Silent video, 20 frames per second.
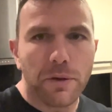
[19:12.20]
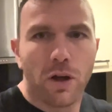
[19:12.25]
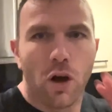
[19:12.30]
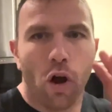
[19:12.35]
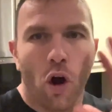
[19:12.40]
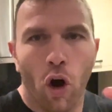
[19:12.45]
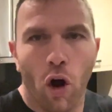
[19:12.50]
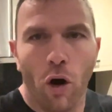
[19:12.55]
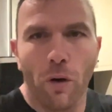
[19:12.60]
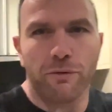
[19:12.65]

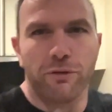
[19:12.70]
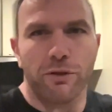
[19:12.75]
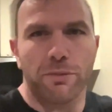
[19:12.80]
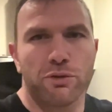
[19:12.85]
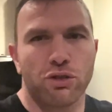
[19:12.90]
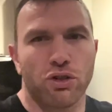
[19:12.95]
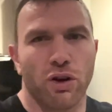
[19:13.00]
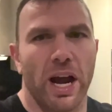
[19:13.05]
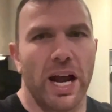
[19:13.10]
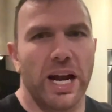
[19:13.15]
Home from
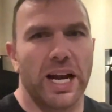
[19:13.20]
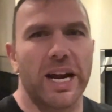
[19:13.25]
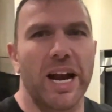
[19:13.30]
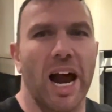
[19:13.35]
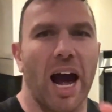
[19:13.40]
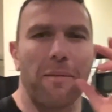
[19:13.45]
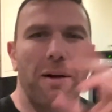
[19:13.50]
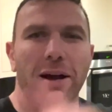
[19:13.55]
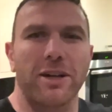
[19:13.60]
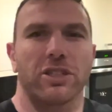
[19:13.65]
training.
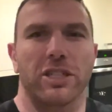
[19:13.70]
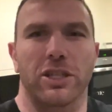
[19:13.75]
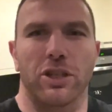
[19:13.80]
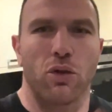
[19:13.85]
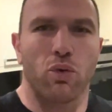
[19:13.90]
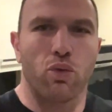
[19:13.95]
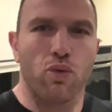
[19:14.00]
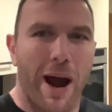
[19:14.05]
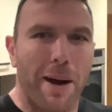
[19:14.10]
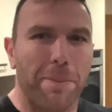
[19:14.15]
I'm actually going
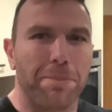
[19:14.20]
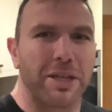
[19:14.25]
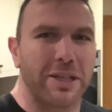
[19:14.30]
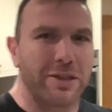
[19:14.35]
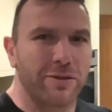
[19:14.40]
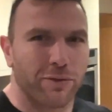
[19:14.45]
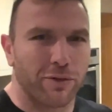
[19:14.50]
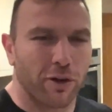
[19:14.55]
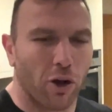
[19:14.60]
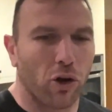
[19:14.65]
to wrap this
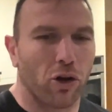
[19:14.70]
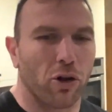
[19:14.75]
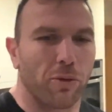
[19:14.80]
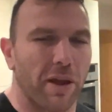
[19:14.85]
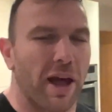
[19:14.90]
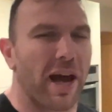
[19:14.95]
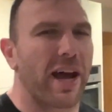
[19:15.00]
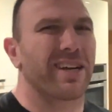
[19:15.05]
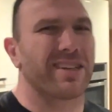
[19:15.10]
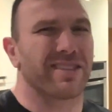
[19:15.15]
vlog up
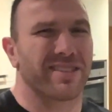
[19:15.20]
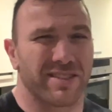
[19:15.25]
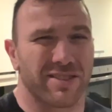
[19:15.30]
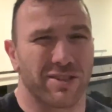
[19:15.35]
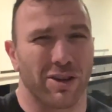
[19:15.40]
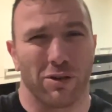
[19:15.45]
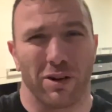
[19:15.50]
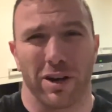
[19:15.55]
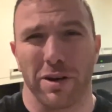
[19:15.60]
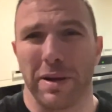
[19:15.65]
there because it's
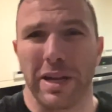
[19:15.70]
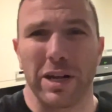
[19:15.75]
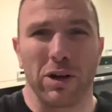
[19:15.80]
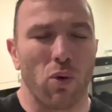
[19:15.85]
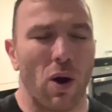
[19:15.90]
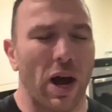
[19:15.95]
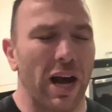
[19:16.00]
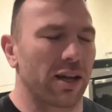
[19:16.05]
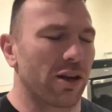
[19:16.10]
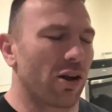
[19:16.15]
already been
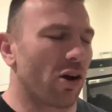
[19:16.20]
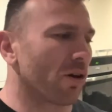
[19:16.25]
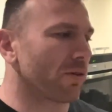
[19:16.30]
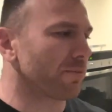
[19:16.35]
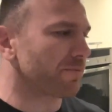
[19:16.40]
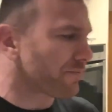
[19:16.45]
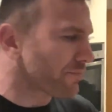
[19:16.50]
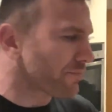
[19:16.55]
quite long.